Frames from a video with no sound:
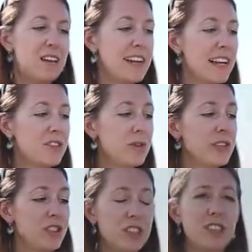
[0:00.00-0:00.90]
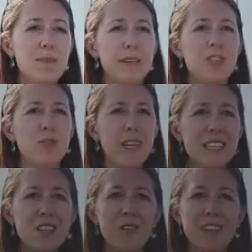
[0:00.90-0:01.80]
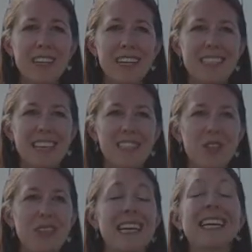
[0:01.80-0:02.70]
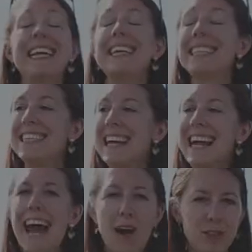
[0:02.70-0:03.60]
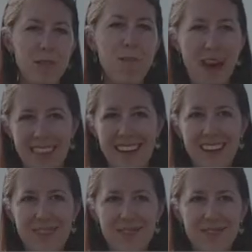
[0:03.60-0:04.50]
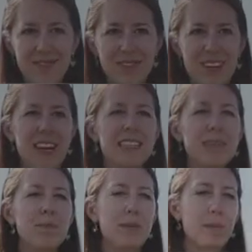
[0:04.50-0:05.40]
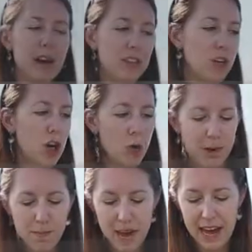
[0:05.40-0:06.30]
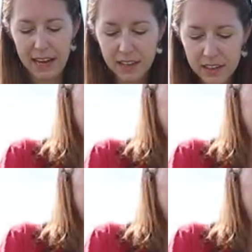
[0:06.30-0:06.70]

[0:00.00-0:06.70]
Next, you can just simply transfer the insect using an inside out method. Simply press your open bag